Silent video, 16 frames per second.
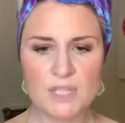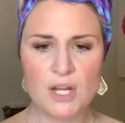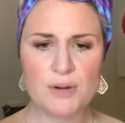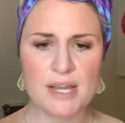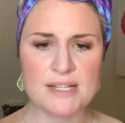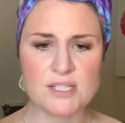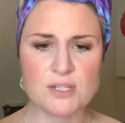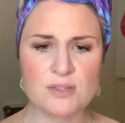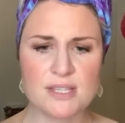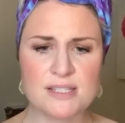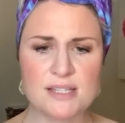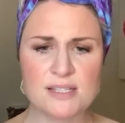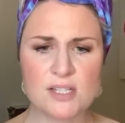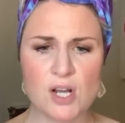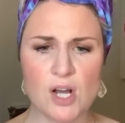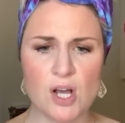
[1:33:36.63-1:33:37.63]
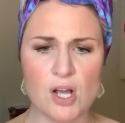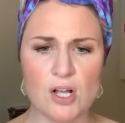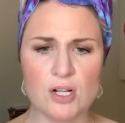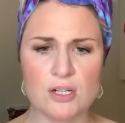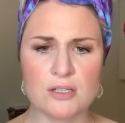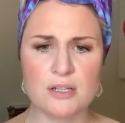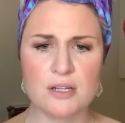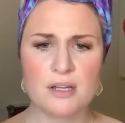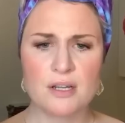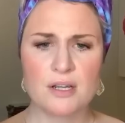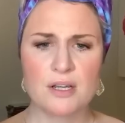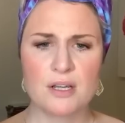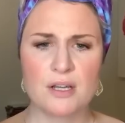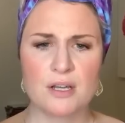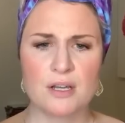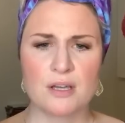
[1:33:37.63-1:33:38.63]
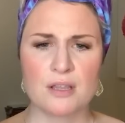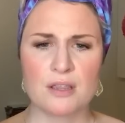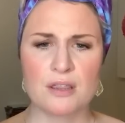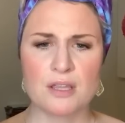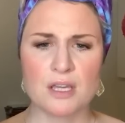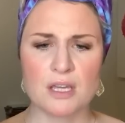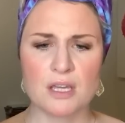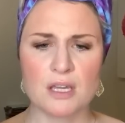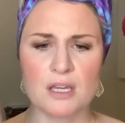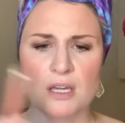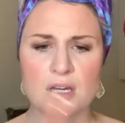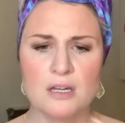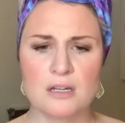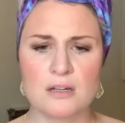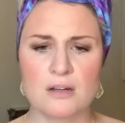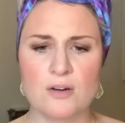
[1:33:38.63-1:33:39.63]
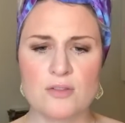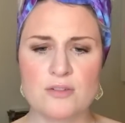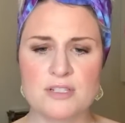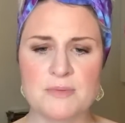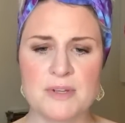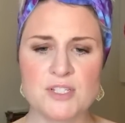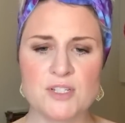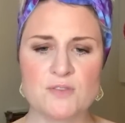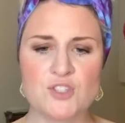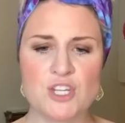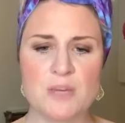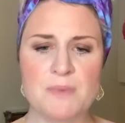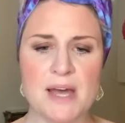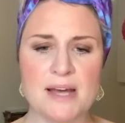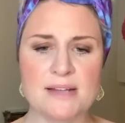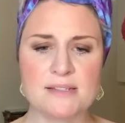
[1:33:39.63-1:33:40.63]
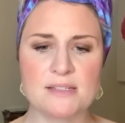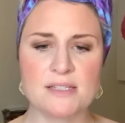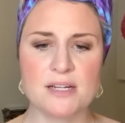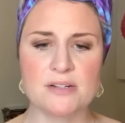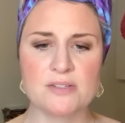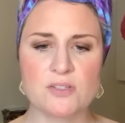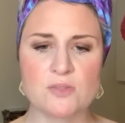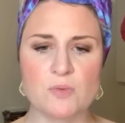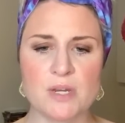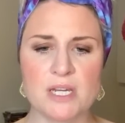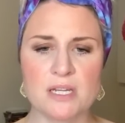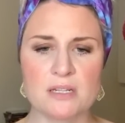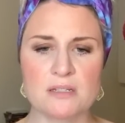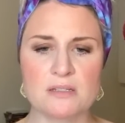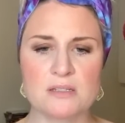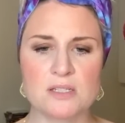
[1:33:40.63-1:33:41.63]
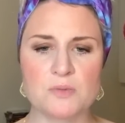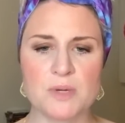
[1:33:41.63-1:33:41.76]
Okay, so this is called the... Oh, there's a bunch of cheap asses here. Sweet.